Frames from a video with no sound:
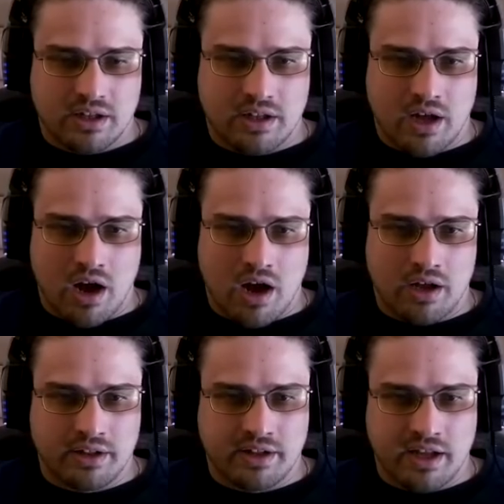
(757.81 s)

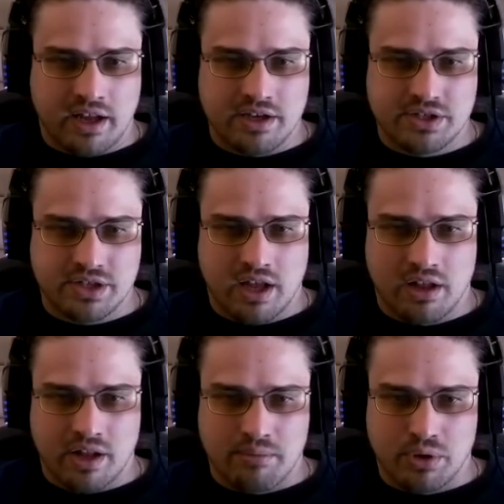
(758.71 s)
The
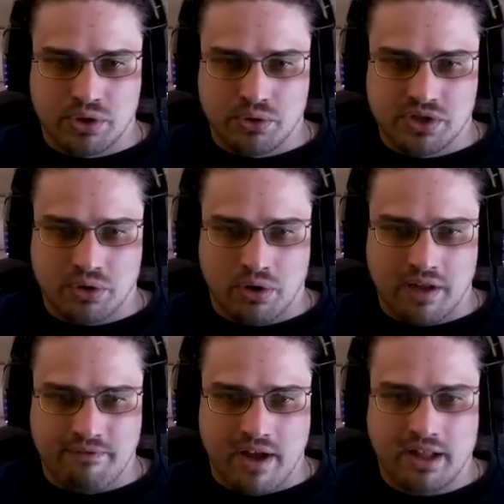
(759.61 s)
skill number 2, it's only
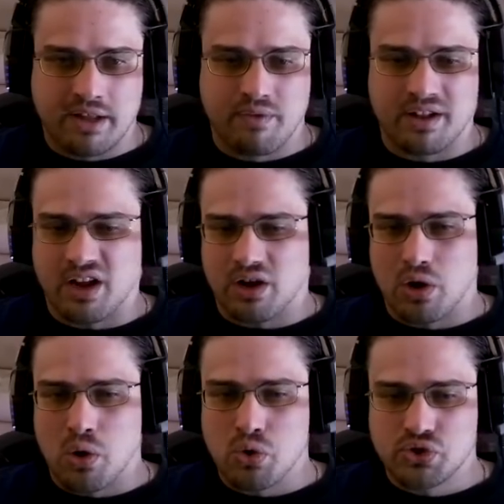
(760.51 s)
effective when they're
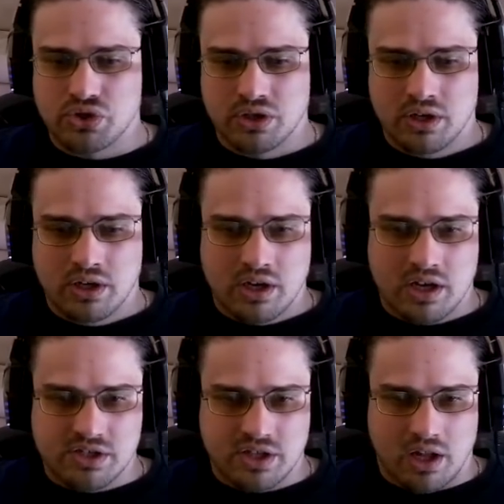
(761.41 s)
close.
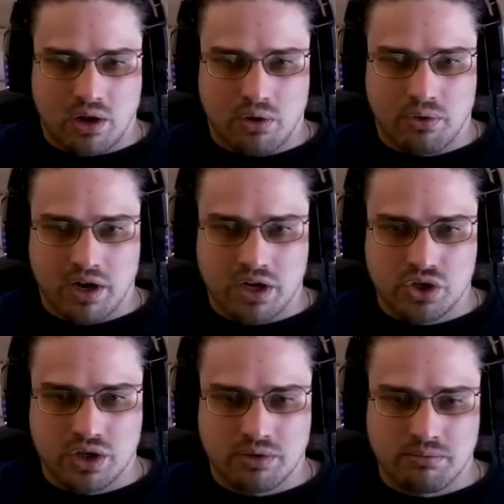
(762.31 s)
It's not a long range.